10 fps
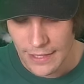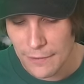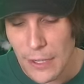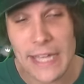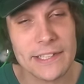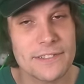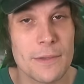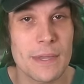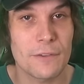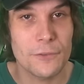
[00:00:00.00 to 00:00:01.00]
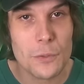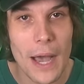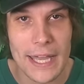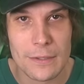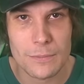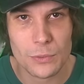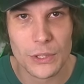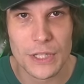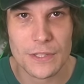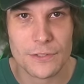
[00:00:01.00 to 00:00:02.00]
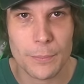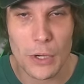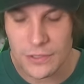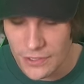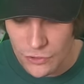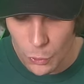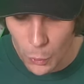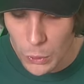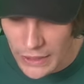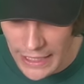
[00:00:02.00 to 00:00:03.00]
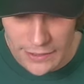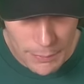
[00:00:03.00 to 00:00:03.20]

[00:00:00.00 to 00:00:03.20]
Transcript: have kindly sent me a few items within this box. It's all Kingdom